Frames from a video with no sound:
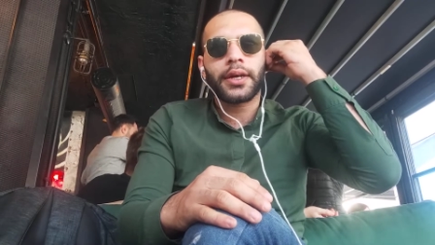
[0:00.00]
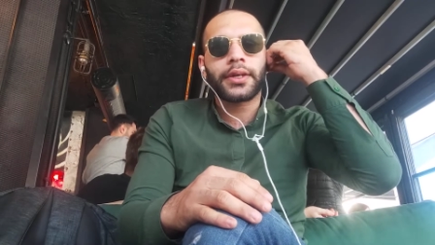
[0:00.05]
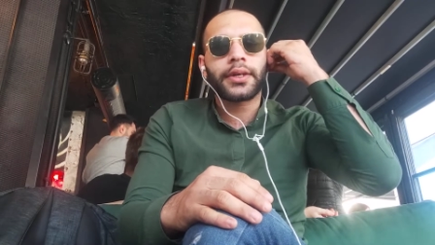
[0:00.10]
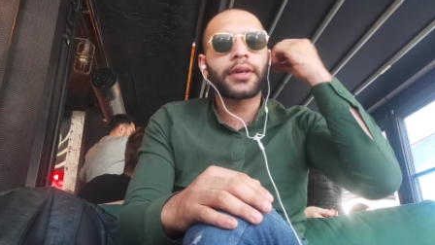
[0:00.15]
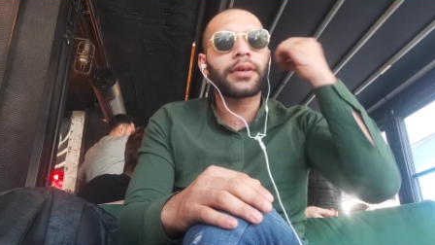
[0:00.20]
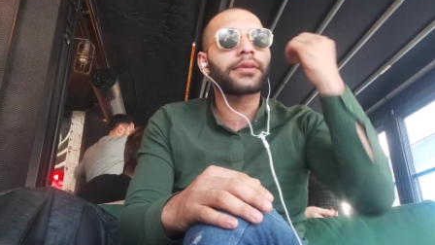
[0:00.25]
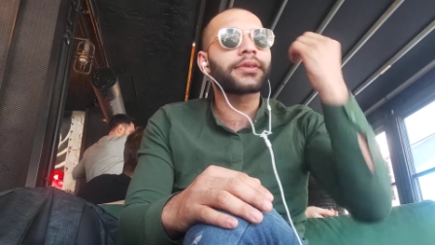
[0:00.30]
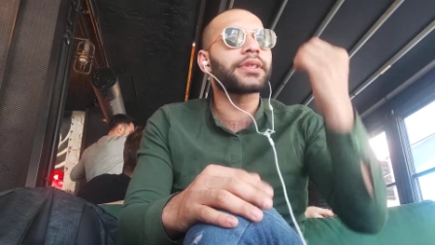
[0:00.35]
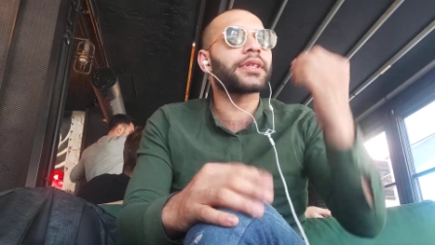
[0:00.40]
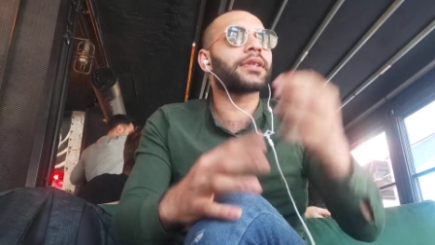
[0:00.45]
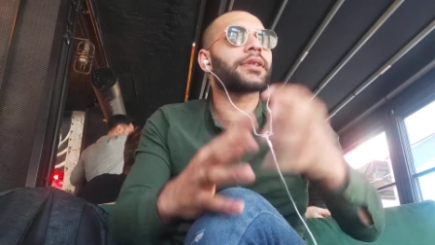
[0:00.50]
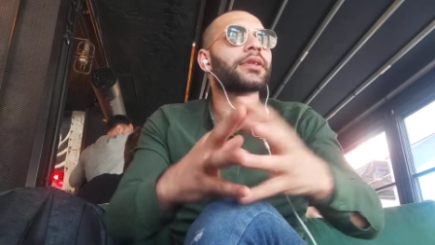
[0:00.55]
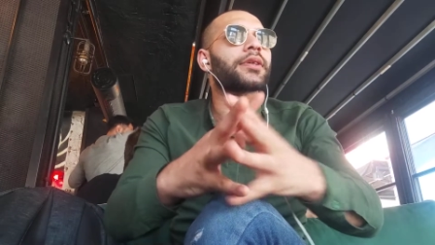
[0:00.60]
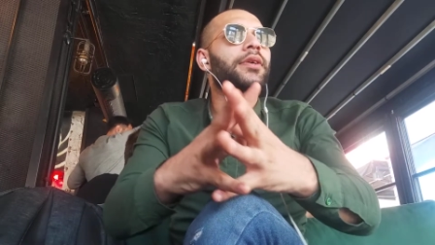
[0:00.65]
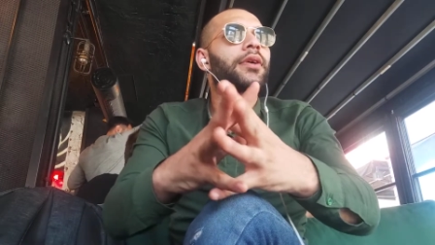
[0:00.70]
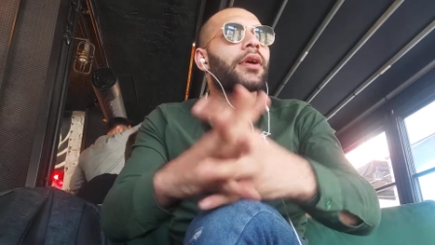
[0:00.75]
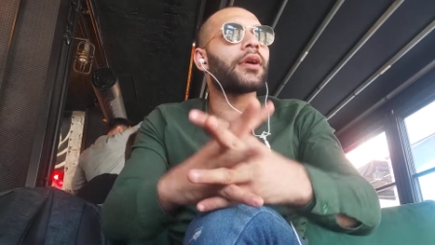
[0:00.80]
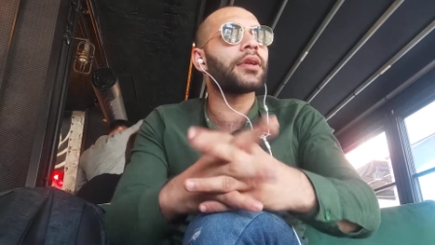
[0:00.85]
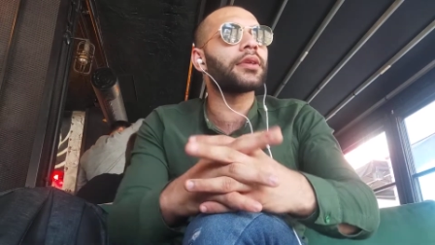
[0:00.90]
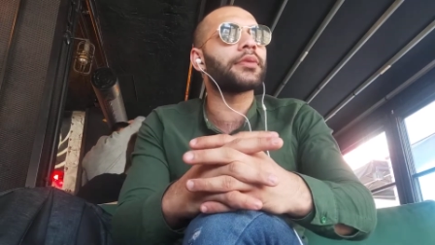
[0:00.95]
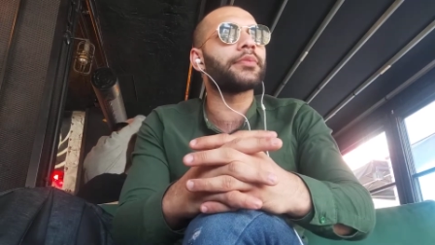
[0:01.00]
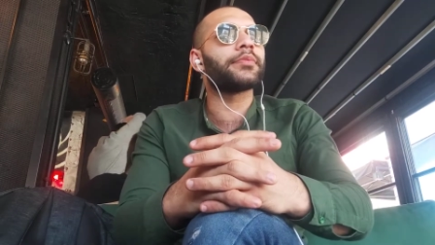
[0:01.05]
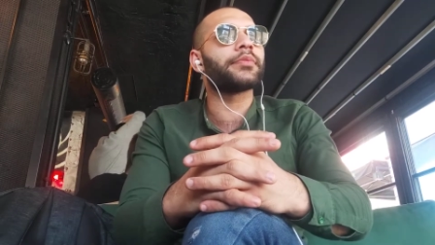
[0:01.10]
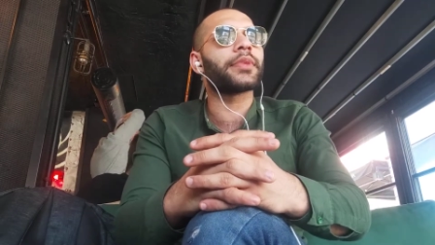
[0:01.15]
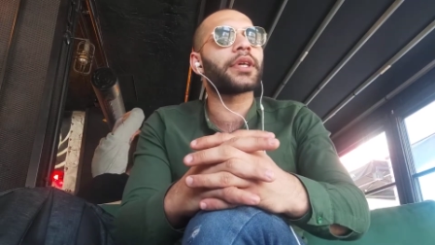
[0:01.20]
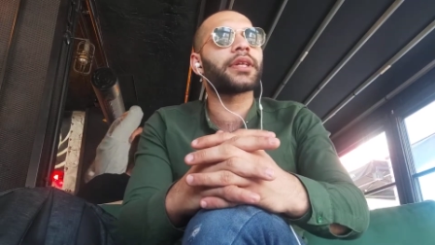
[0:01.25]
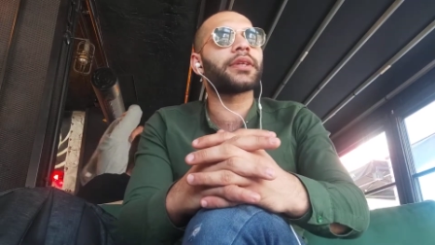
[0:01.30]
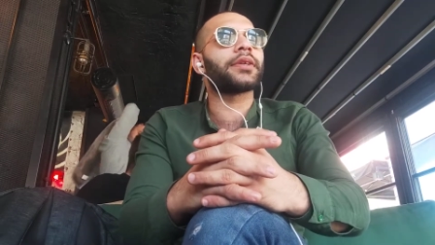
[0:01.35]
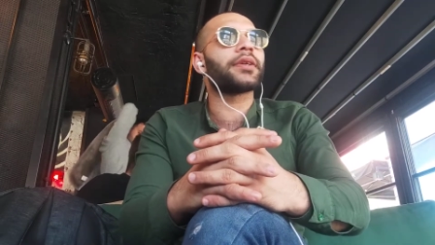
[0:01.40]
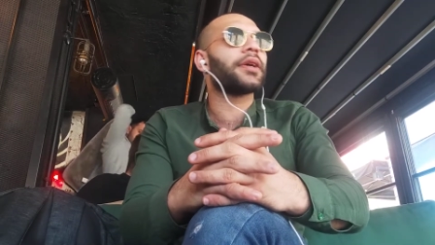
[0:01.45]
cortical column,
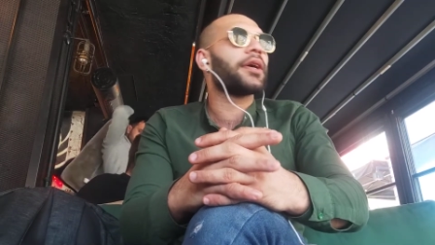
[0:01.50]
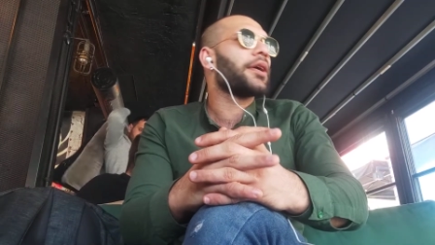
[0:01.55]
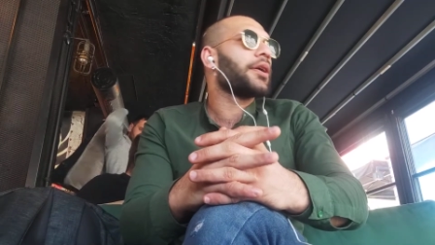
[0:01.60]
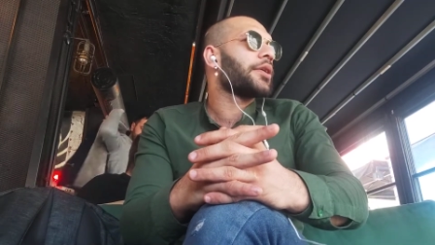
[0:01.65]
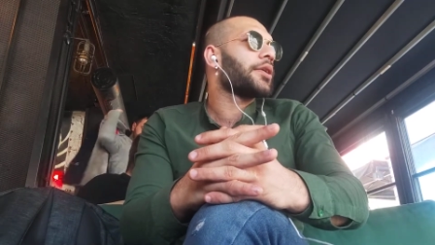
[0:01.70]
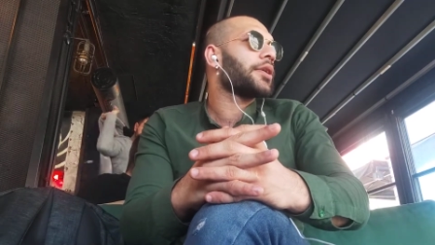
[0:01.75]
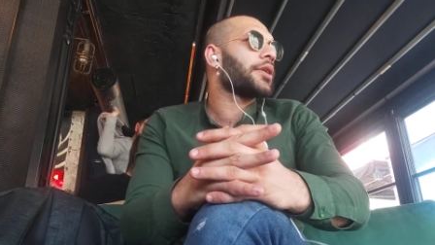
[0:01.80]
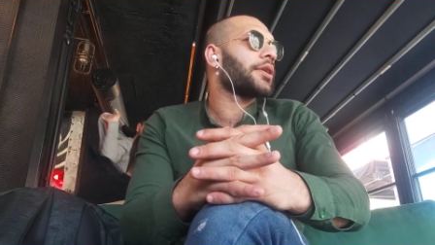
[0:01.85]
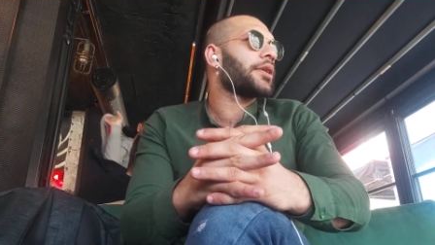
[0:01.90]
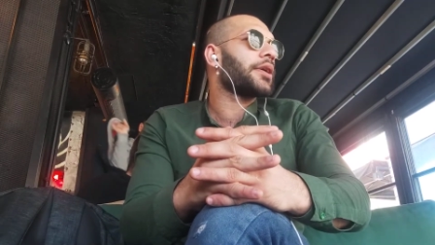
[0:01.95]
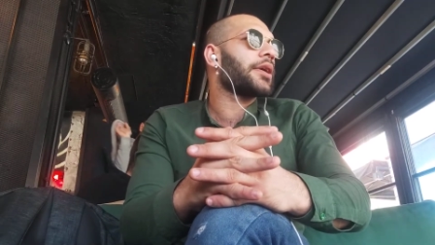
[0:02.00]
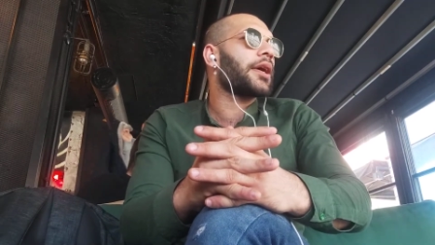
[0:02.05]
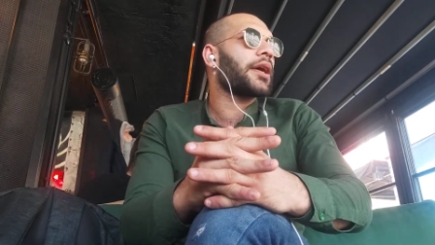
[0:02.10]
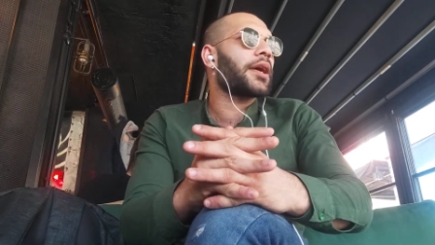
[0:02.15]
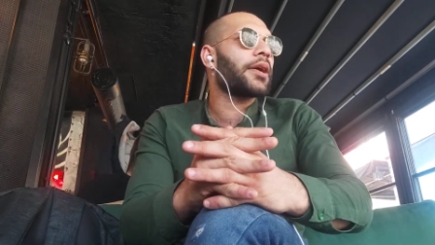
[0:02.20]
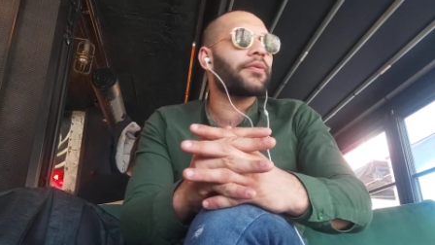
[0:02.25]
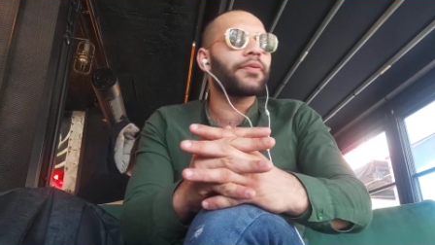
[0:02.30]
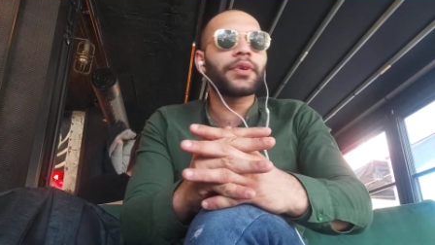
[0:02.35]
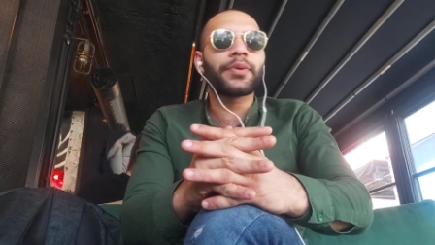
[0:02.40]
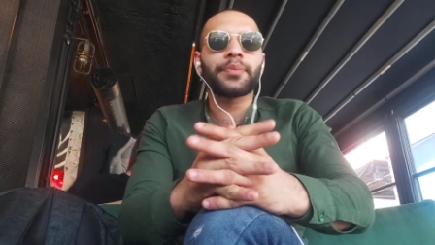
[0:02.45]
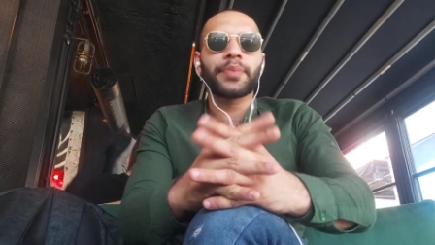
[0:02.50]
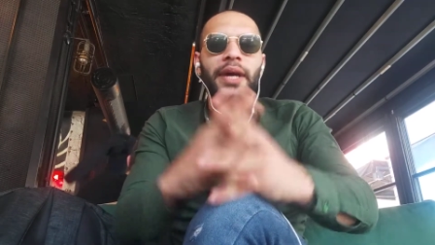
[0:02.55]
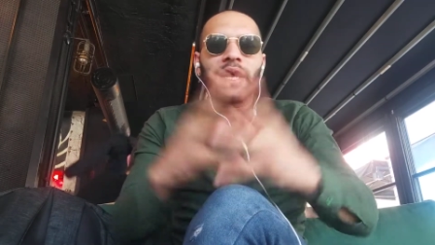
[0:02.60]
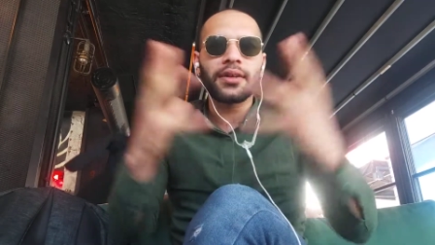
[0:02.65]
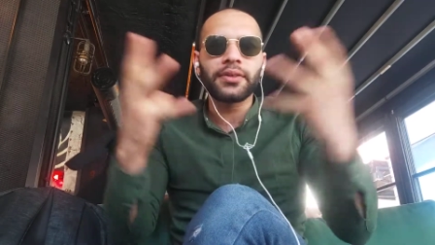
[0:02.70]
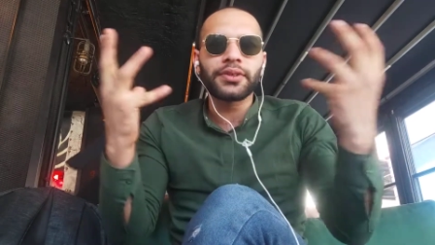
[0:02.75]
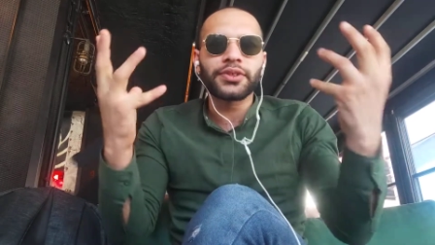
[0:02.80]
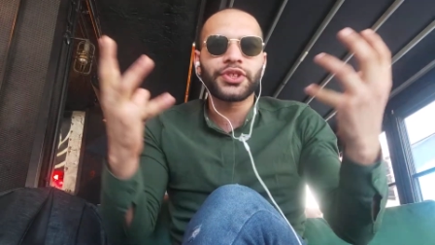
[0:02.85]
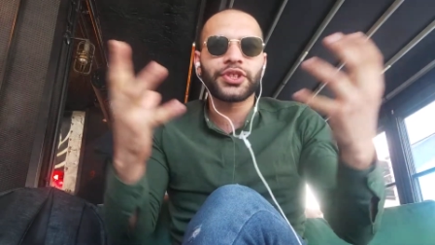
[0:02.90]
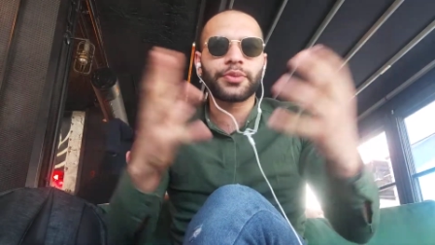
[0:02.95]
and our
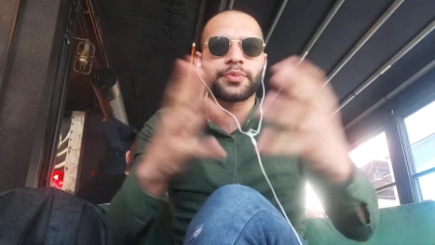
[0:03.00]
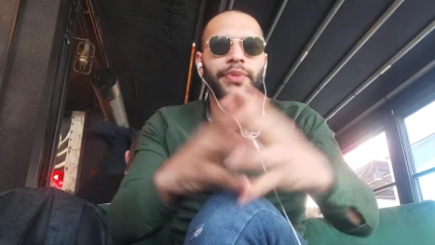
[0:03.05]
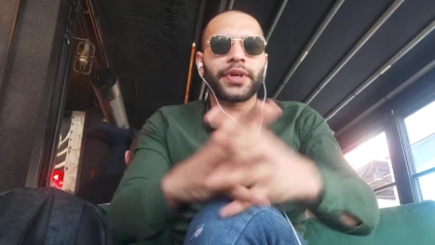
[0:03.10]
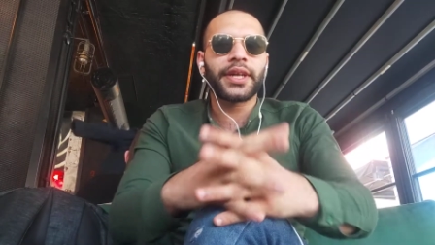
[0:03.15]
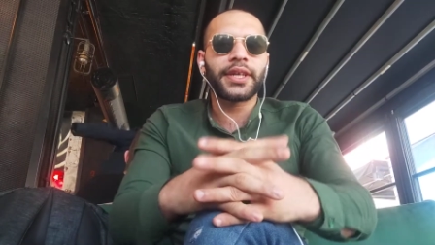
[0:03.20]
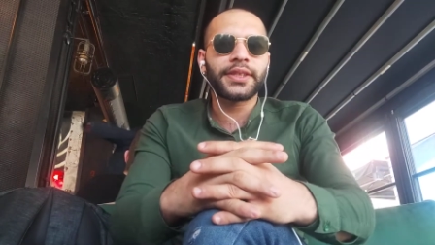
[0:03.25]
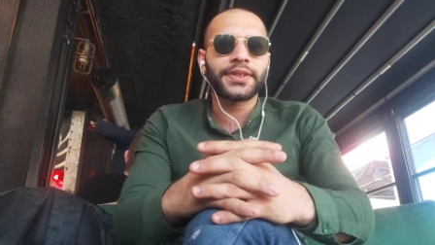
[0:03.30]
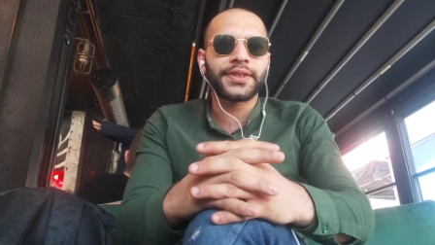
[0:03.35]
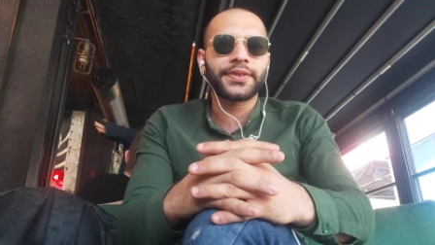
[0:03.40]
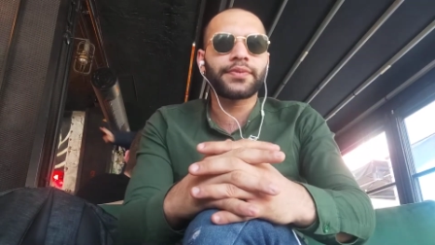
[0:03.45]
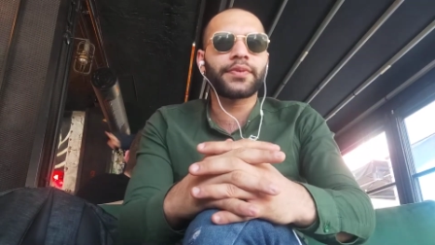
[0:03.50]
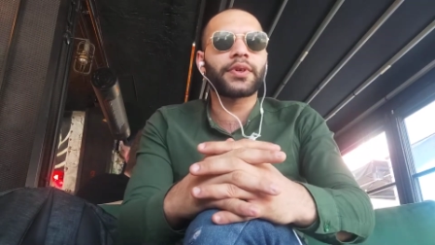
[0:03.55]
biologic brain is